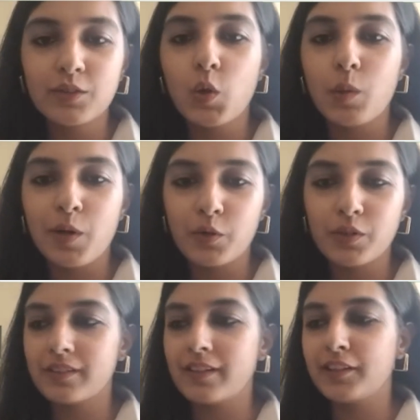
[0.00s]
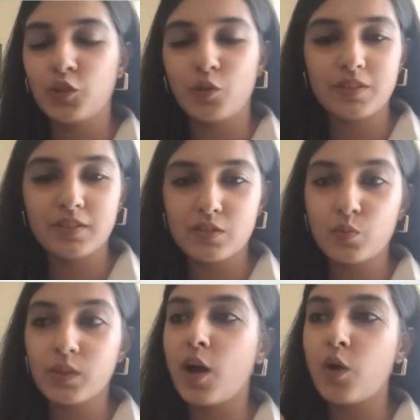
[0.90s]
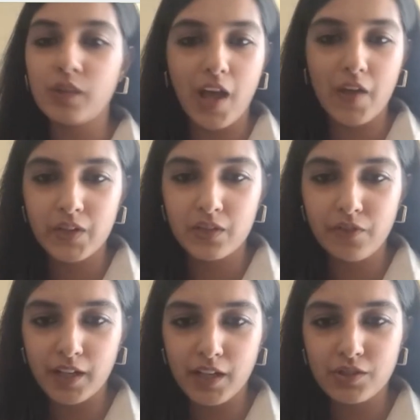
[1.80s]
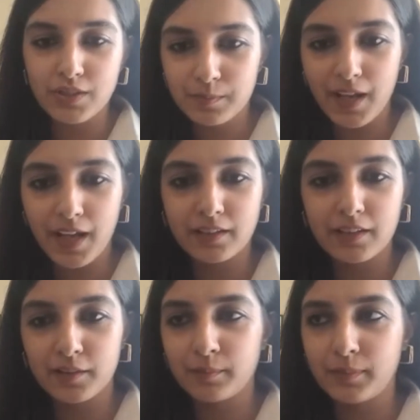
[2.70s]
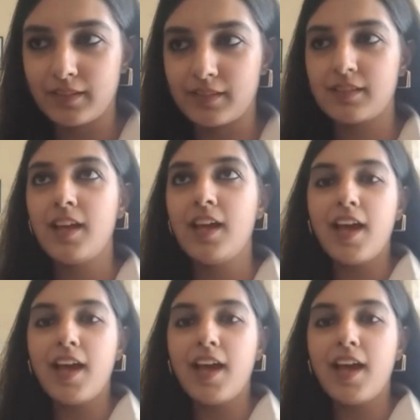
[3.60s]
go about running your business without having a financial plan in place.